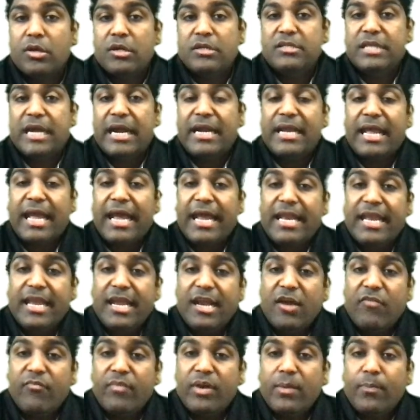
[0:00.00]
that any
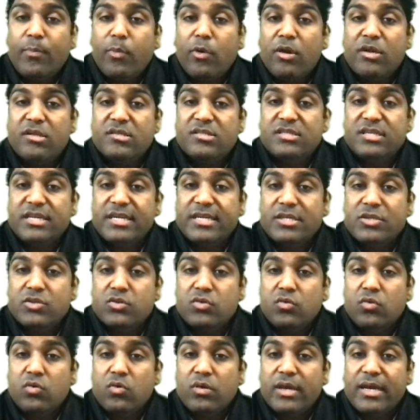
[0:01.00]
government policy
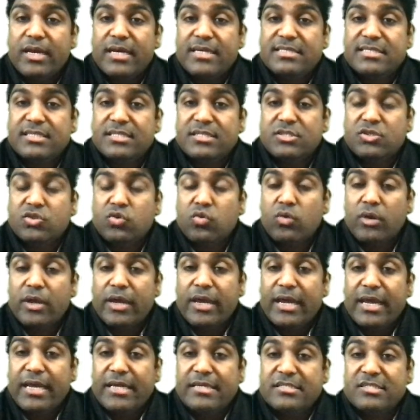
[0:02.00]
is
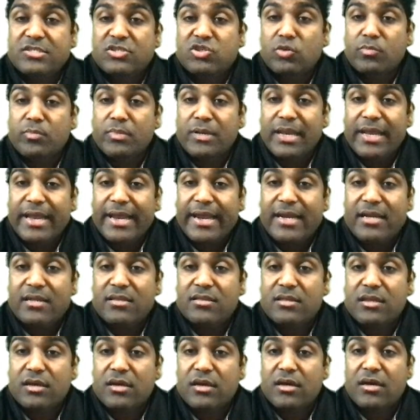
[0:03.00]
to
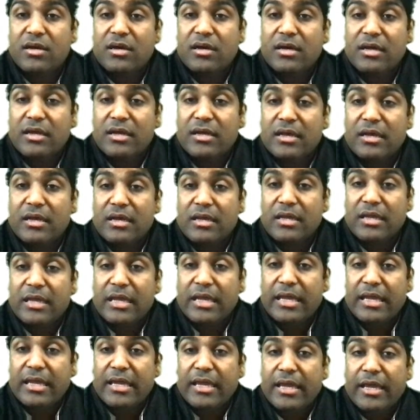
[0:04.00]
stimulate the
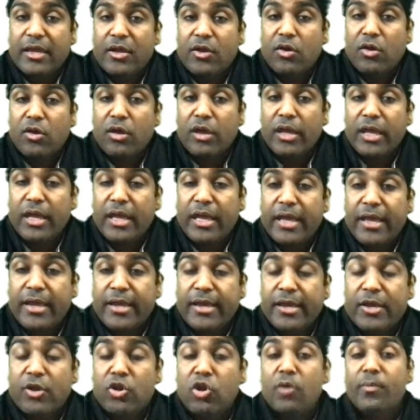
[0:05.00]

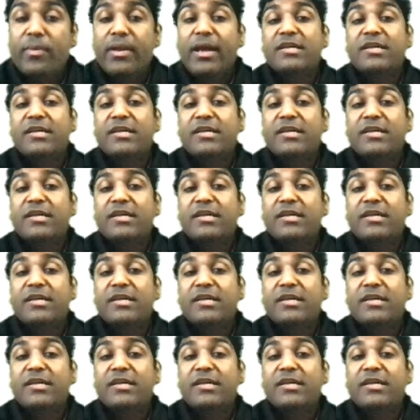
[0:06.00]
economy